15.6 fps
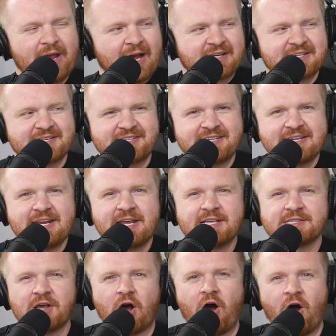We yeah. got to see
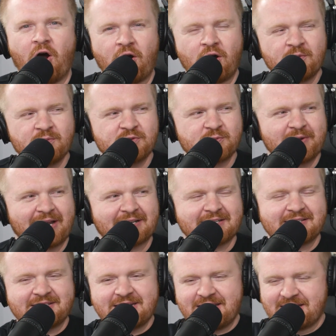his arms. We got
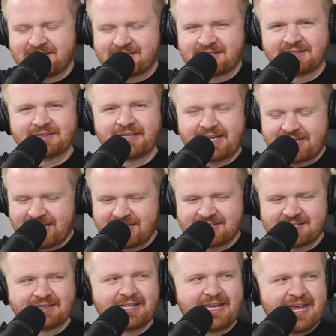to see his like
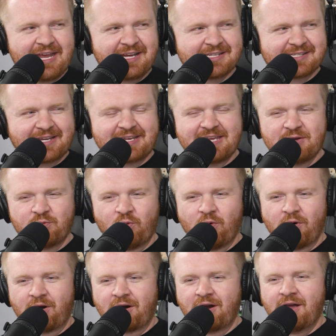his legs. Like he
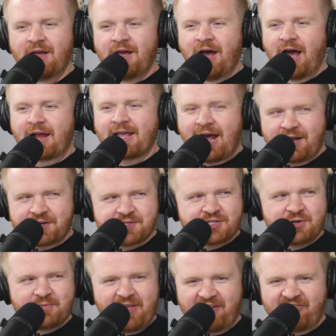wore a
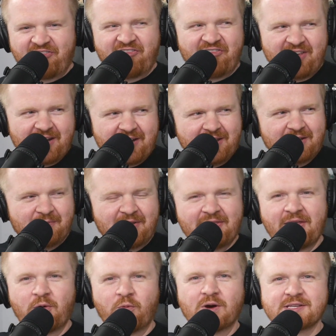costume that fit him
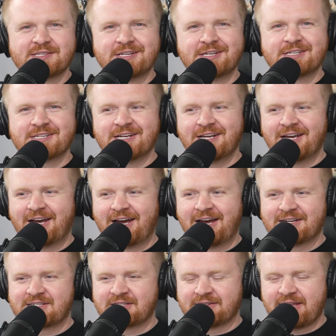and that wasn't
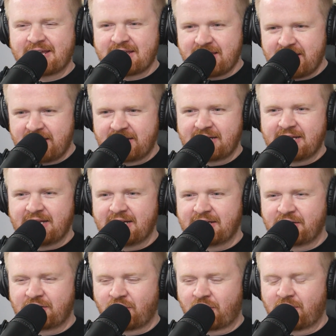uh, to like in,
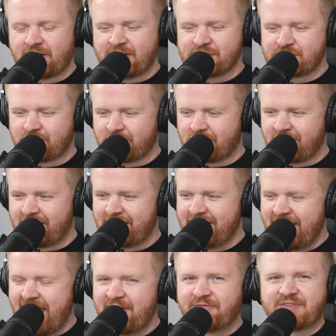encourage or
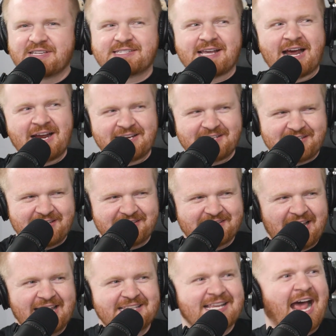emphasize
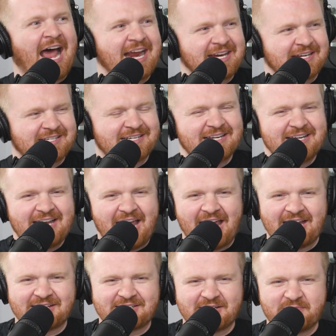his his height mm-hmm.
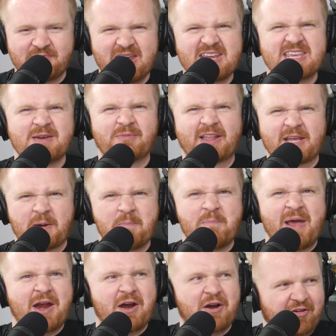and to mm-hmm. make him like a
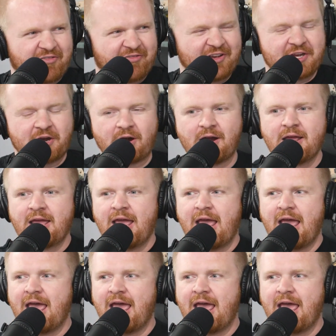bear figure.